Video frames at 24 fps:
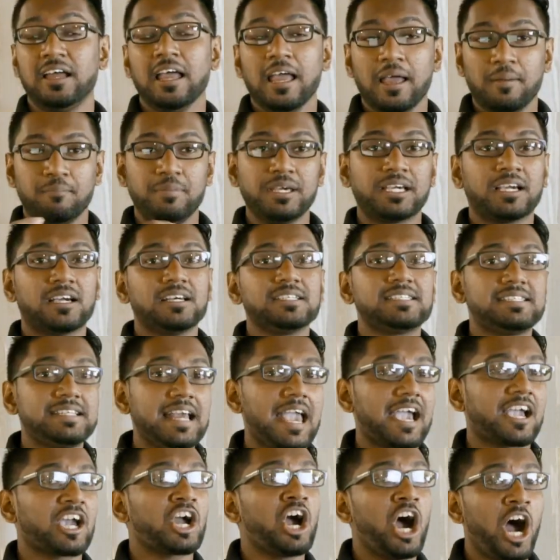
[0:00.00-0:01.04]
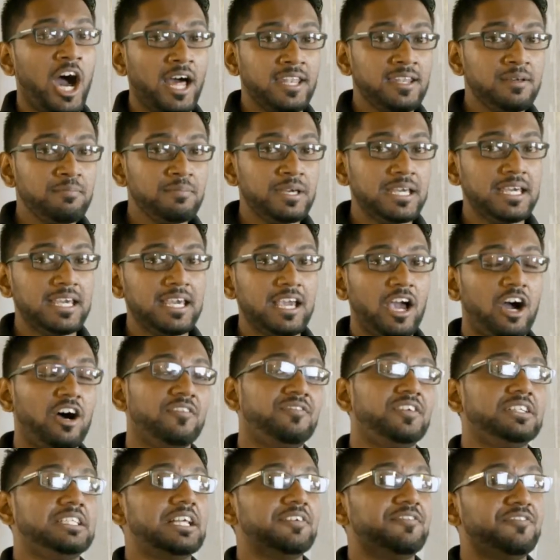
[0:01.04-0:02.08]
because the economy of a
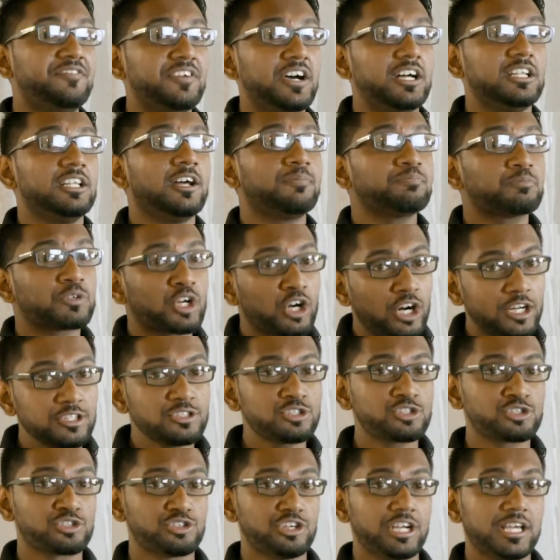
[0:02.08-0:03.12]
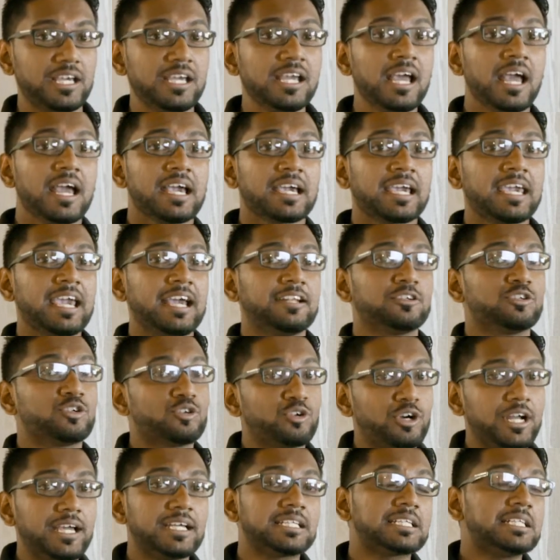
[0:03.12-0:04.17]
developed country can
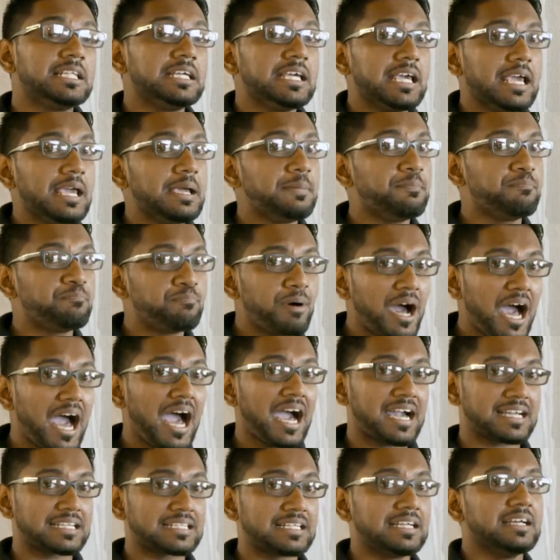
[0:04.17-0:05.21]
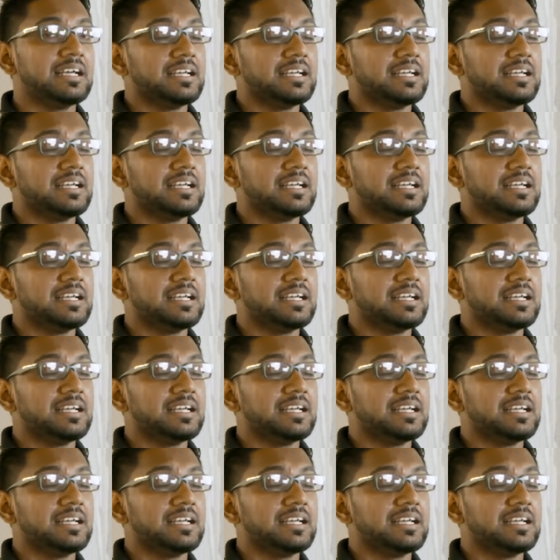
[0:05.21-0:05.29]
greatly impact